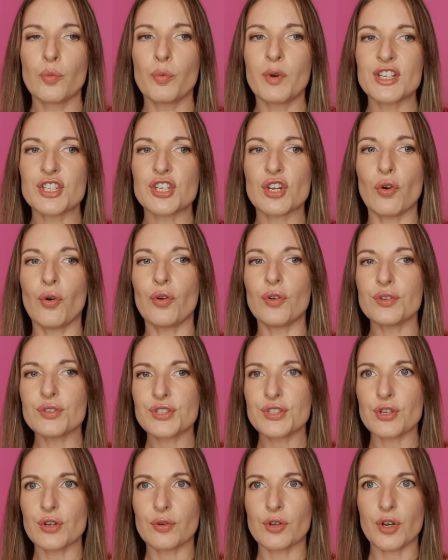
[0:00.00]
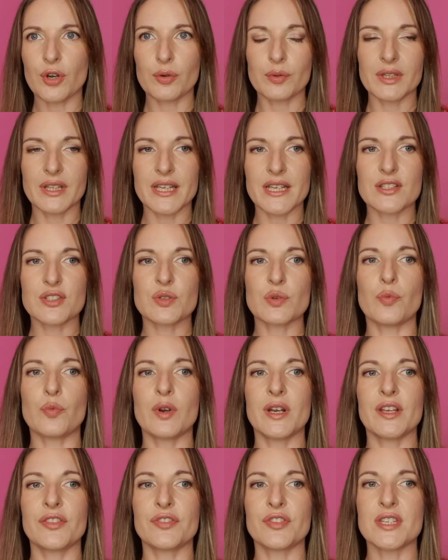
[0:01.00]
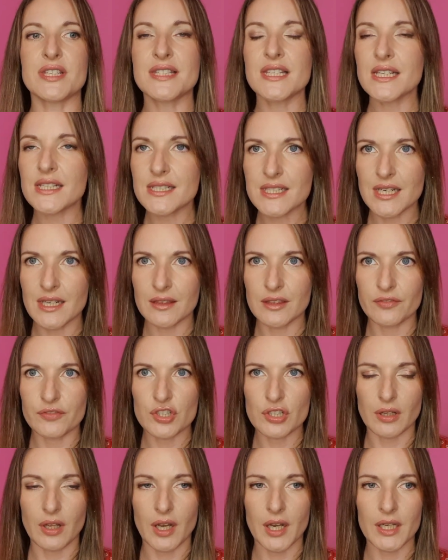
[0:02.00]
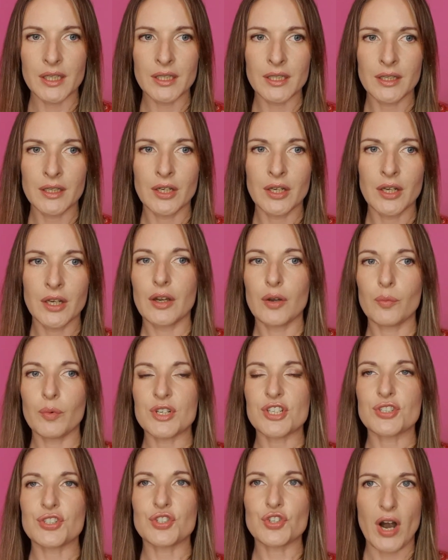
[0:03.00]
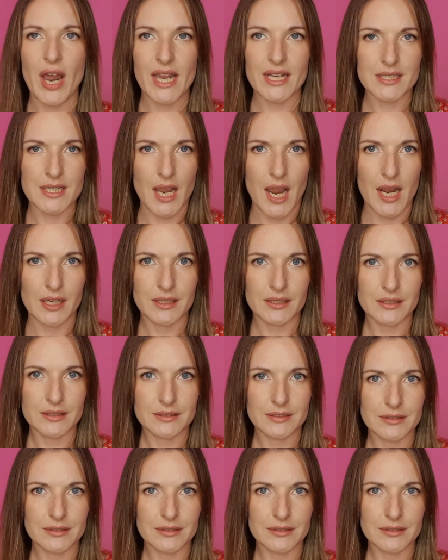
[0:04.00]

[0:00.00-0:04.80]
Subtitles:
which also correlates with the 16th of July, which is Drag Day.